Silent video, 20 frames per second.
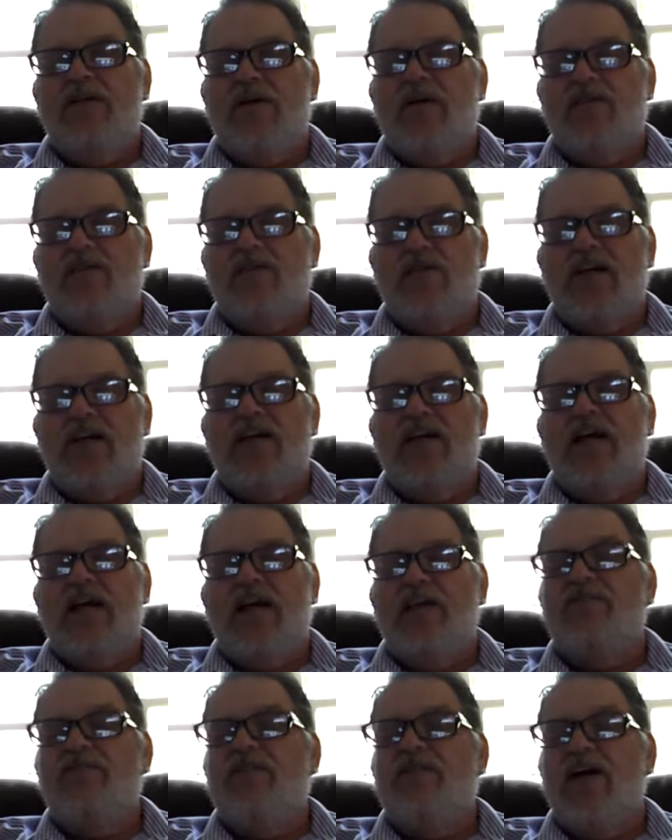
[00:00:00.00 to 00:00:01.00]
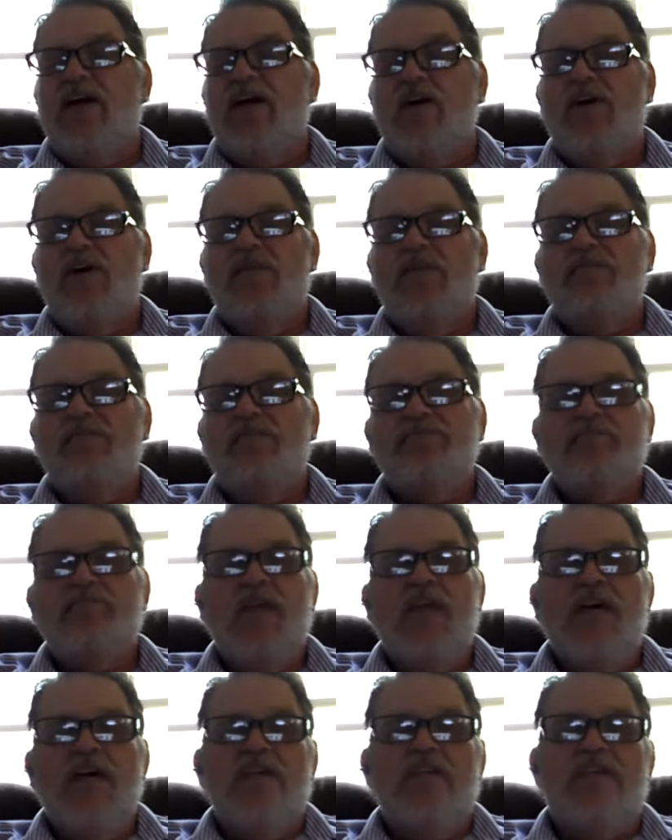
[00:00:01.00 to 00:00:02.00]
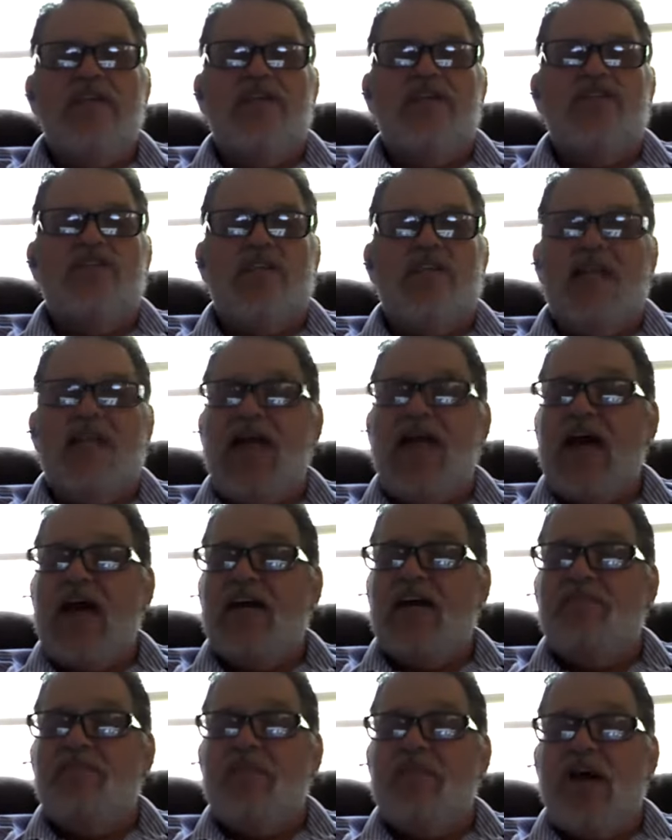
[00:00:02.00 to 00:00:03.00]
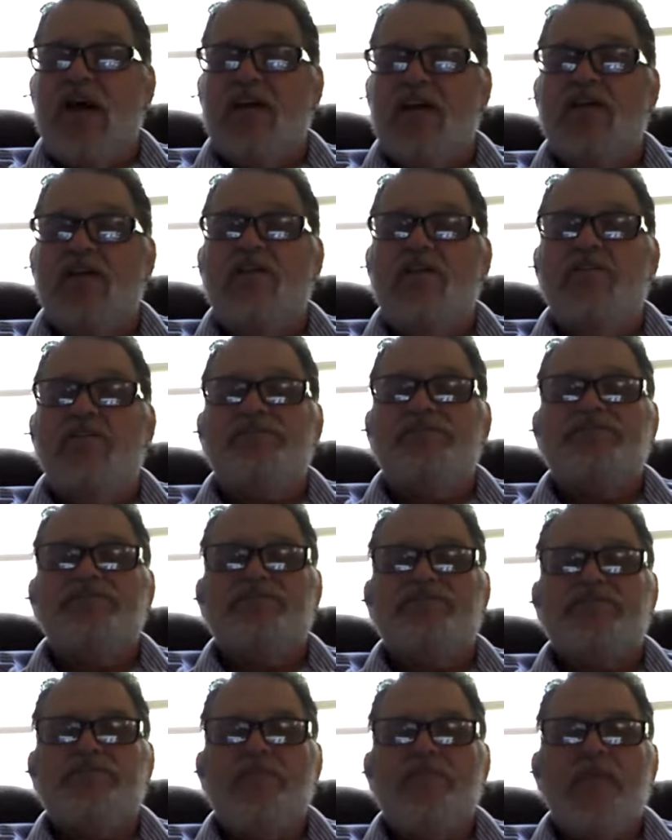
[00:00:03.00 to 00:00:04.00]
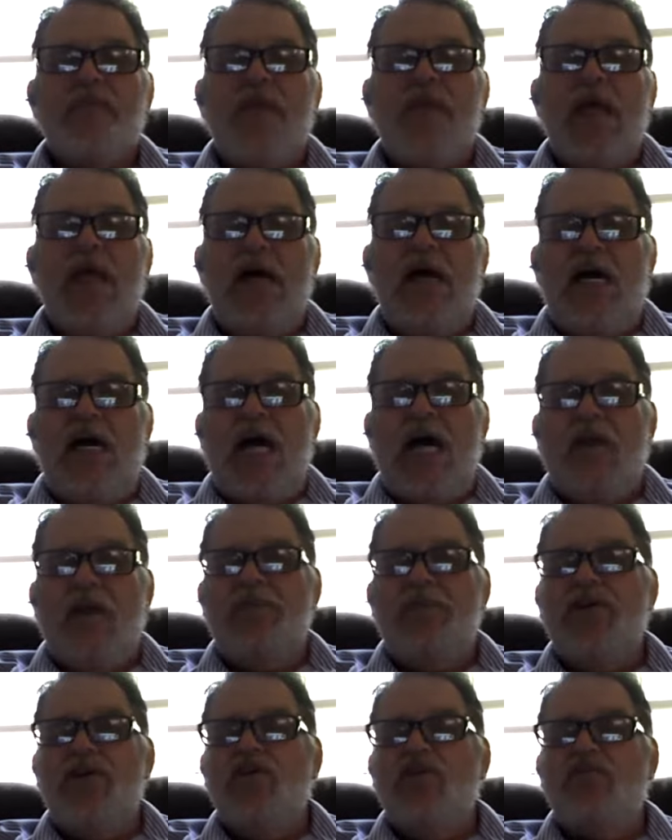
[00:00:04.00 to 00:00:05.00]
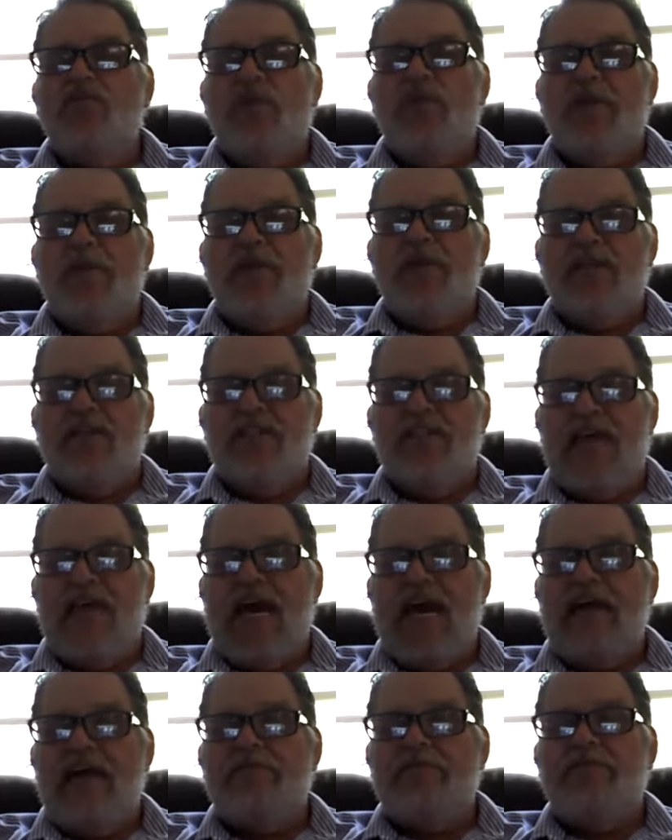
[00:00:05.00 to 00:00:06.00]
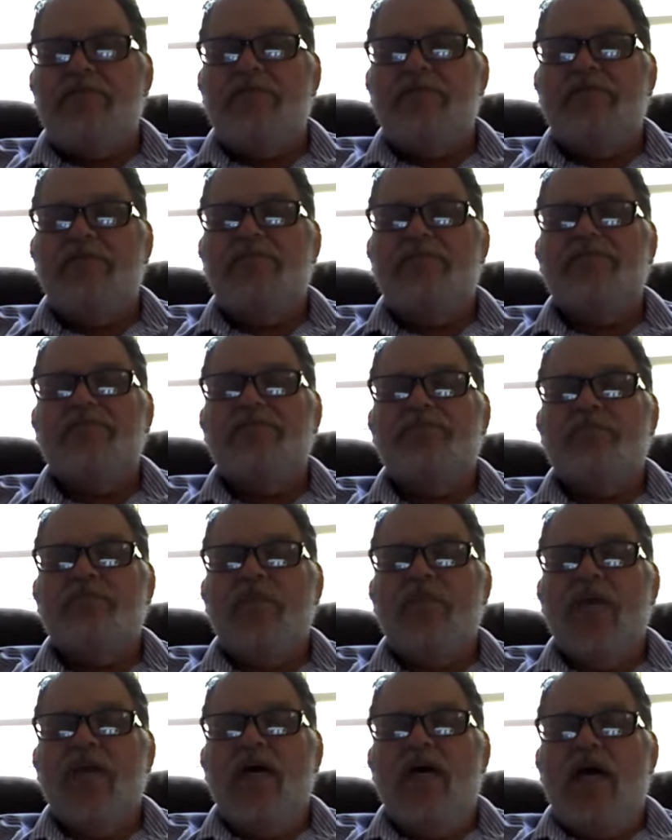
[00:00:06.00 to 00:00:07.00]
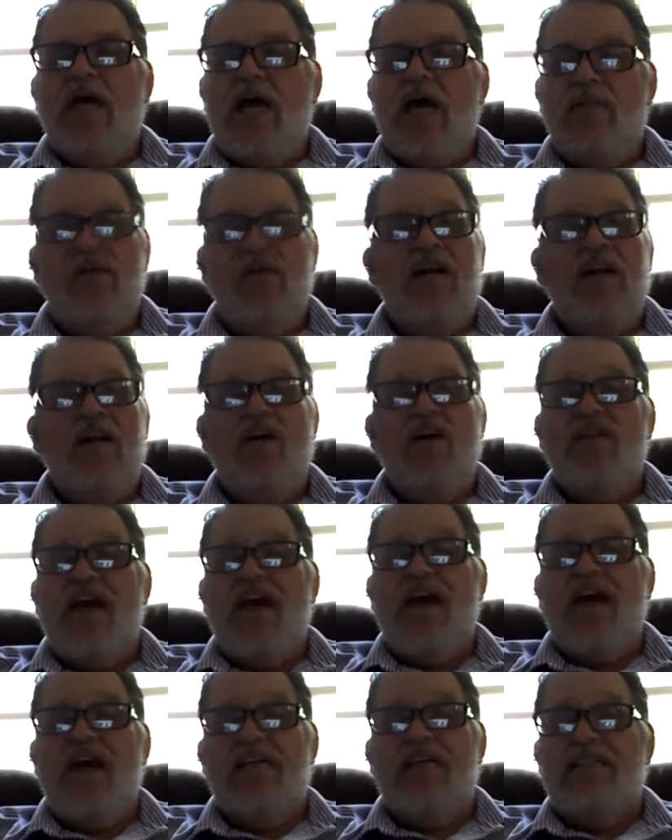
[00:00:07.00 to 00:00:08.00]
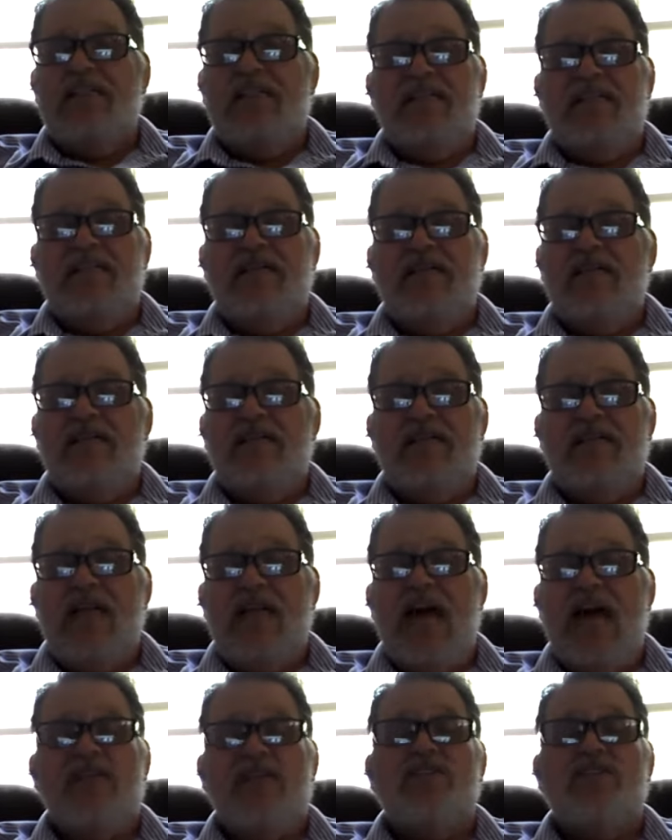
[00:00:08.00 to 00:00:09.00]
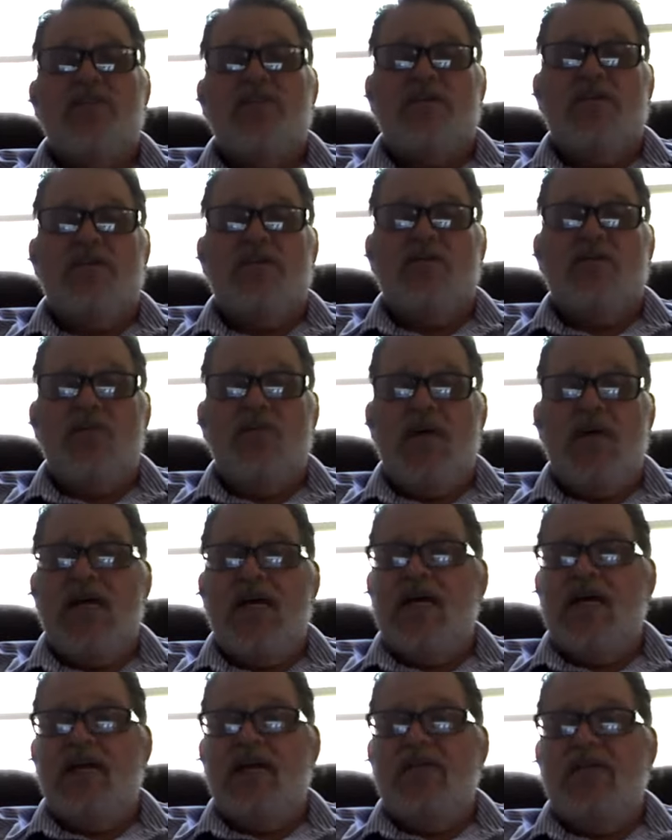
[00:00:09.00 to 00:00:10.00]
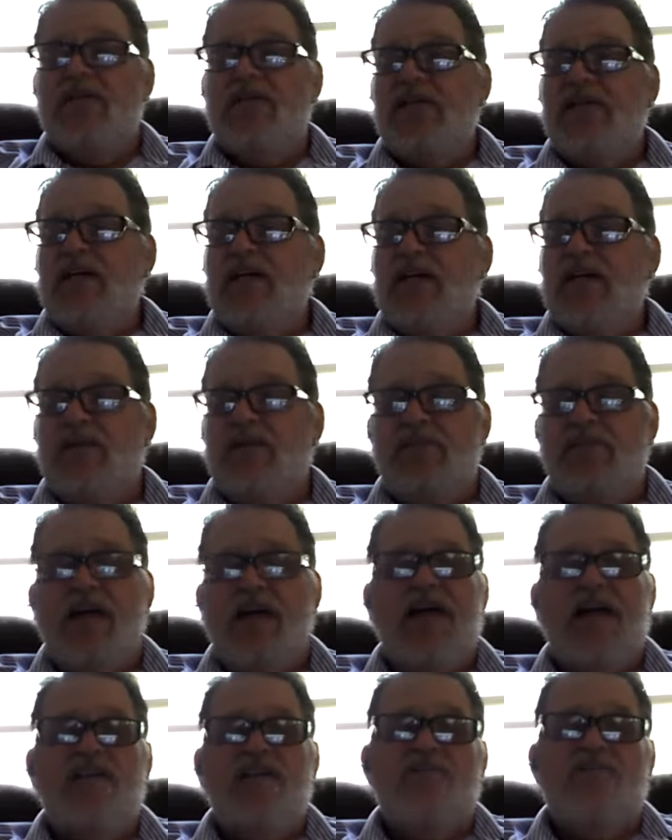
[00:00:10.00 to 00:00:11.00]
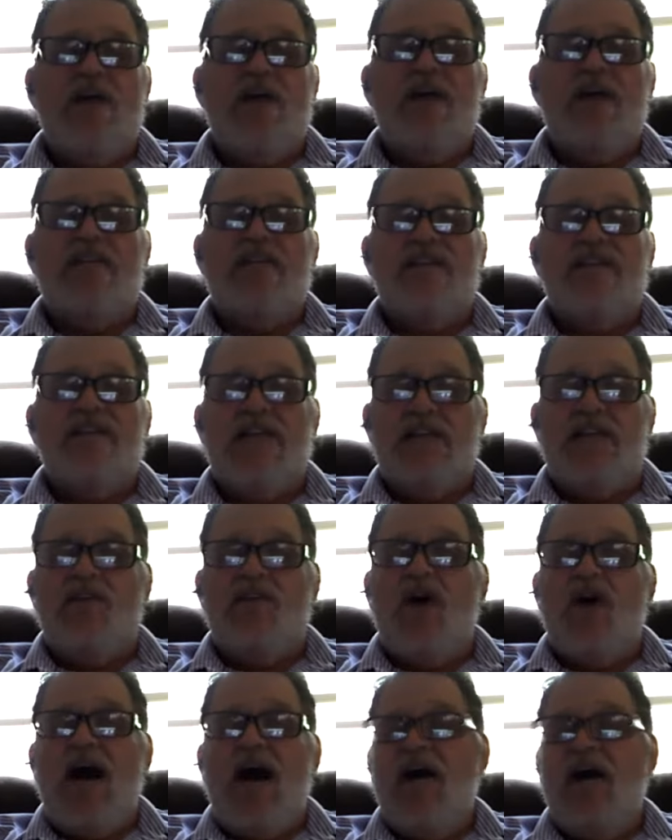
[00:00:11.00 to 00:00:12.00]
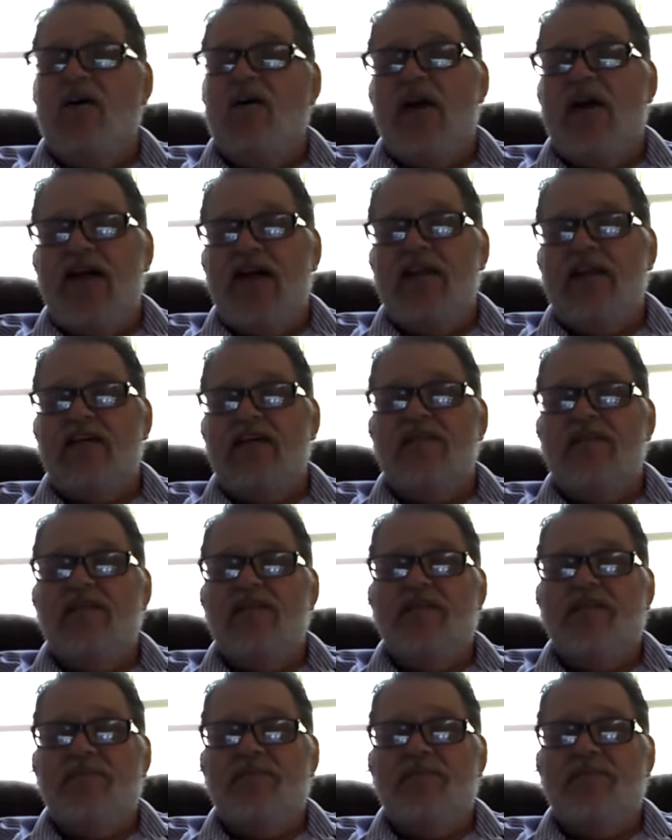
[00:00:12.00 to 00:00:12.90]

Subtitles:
treated unfair, such as a lack of medical, abuse from the staff, and we know that is national. We get complaints throughout the state of Ohio on this.